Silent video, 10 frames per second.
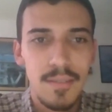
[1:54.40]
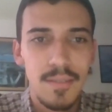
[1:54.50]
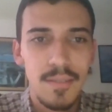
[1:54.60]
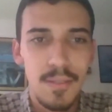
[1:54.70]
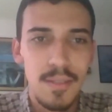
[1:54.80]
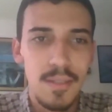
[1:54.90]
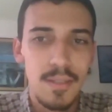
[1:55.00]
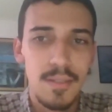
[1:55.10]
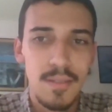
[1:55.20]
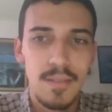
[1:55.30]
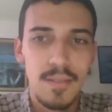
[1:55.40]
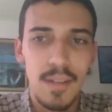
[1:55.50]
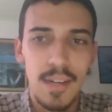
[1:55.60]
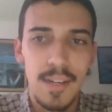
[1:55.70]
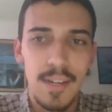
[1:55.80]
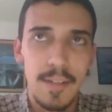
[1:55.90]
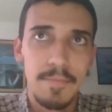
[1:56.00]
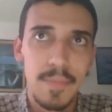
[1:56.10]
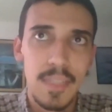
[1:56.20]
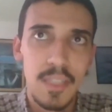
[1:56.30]
So
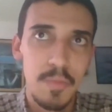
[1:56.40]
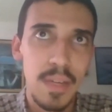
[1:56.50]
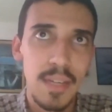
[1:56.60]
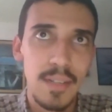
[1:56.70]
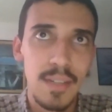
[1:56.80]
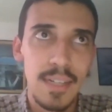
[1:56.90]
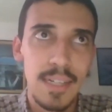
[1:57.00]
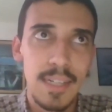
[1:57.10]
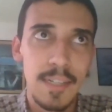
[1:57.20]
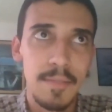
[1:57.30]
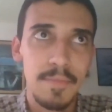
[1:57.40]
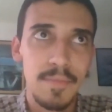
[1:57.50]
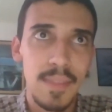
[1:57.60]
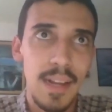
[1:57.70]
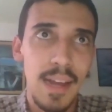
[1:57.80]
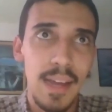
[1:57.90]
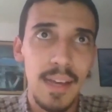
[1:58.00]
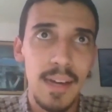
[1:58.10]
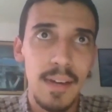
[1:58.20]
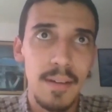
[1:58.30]
it's been like
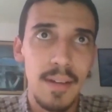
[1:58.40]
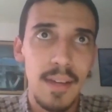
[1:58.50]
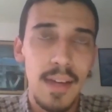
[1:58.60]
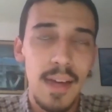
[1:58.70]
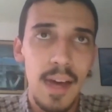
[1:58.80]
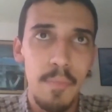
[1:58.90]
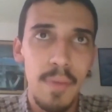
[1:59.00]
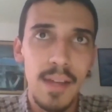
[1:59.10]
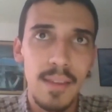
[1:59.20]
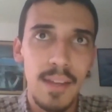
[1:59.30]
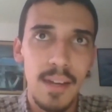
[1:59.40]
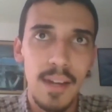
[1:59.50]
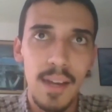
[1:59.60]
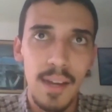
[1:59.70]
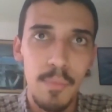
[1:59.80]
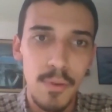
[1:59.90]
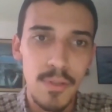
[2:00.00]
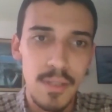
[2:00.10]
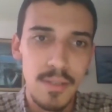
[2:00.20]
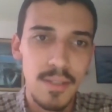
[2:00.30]
a path, like a
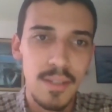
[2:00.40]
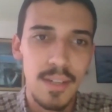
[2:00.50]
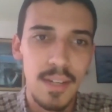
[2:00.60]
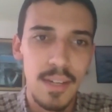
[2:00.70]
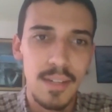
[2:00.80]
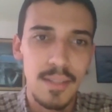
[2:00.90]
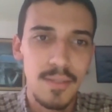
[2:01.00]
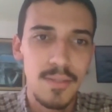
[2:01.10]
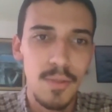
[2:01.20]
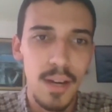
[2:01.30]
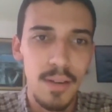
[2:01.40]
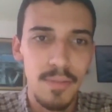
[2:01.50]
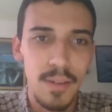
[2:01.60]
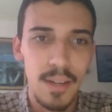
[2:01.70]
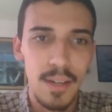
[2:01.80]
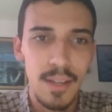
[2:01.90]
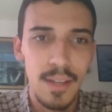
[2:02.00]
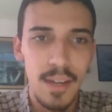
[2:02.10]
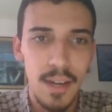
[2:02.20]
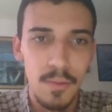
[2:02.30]
process to have a
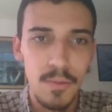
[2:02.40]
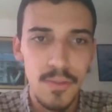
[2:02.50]
good